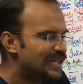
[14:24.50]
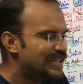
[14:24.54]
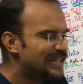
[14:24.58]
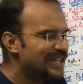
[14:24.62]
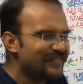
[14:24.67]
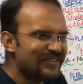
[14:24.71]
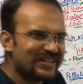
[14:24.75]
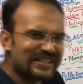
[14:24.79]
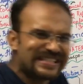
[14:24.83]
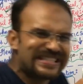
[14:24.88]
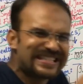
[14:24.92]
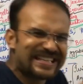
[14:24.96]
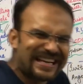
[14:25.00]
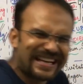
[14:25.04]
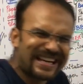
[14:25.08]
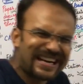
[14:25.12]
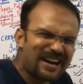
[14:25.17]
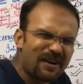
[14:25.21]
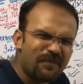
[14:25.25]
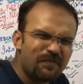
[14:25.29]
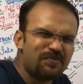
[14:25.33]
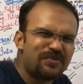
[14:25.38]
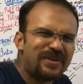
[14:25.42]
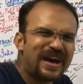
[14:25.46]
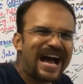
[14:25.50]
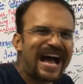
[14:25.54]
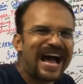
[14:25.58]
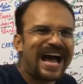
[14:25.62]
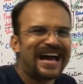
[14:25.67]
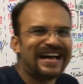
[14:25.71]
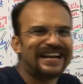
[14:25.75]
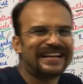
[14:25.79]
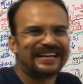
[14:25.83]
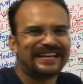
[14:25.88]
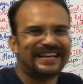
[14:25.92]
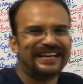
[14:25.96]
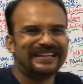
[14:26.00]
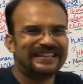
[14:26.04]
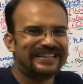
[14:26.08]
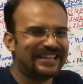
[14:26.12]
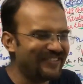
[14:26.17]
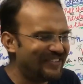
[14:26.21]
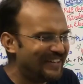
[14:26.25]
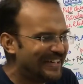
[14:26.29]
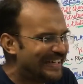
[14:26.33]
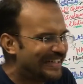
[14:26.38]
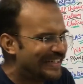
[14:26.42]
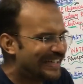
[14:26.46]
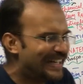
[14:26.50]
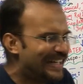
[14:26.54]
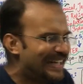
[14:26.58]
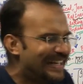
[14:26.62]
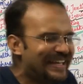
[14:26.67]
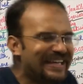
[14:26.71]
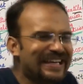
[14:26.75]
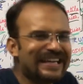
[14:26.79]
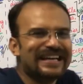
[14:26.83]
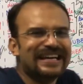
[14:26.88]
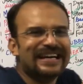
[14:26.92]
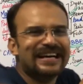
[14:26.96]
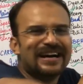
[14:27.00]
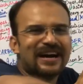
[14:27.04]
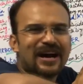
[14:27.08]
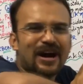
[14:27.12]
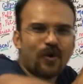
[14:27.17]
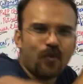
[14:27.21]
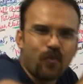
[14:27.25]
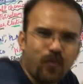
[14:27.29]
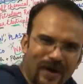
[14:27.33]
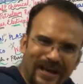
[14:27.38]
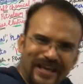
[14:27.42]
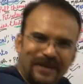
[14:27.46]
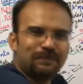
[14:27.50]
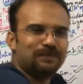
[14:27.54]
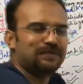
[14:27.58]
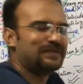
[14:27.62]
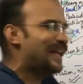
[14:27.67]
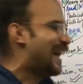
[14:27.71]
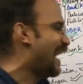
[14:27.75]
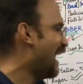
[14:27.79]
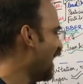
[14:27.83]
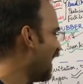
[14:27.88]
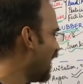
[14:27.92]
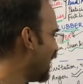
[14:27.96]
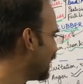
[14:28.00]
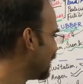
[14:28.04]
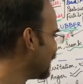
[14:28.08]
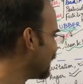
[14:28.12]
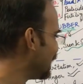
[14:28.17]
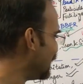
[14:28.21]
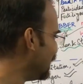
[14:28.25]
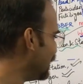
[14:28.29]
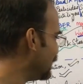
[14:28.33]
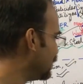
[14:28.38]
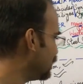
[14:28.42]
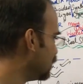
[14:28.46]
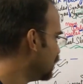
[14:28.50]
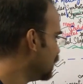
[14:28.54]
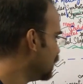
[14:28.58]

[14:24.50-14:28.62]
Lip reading: They will scrub the air clean. They will literally wipe the air clean.